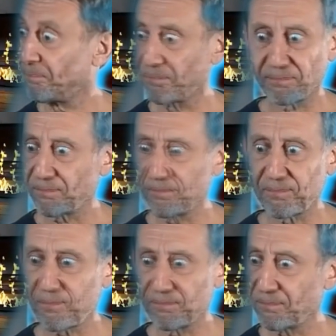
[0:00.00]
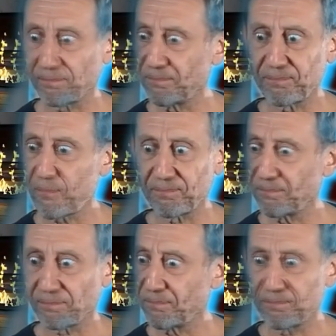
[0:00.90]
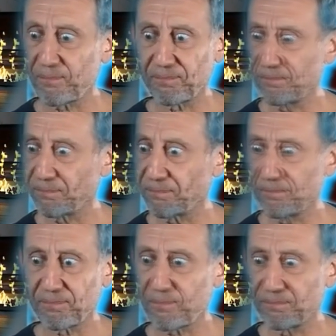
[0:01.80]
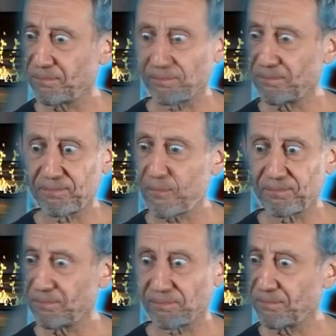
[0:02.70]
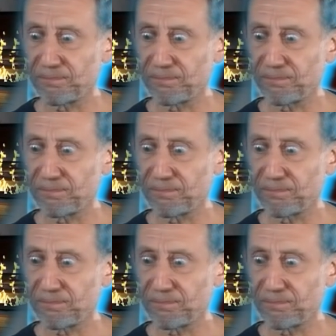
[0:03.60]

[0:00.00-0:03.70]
it was Christmas. And that's how I learned to love Christmas.